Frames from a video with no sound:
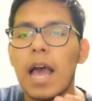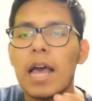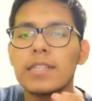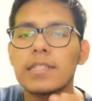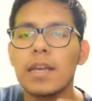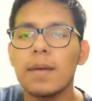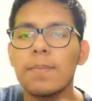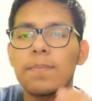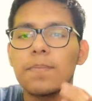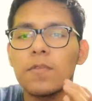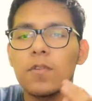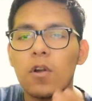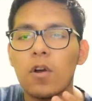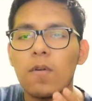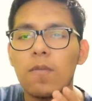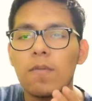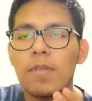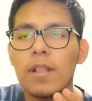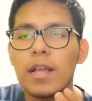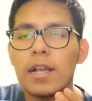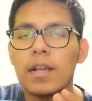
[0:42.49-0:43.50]
as a
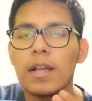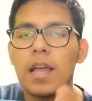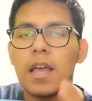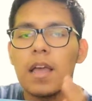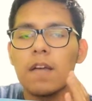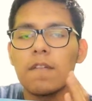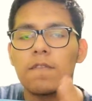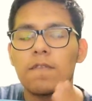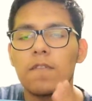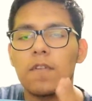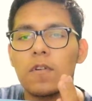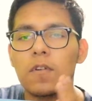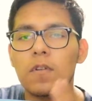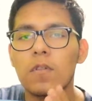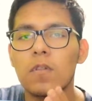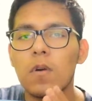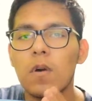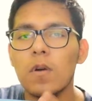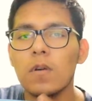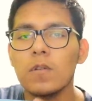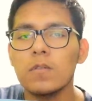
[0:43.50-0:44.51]
problem for
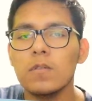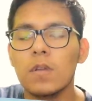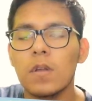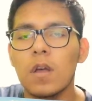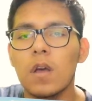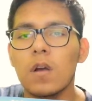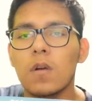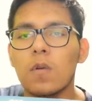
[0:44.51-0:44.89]
those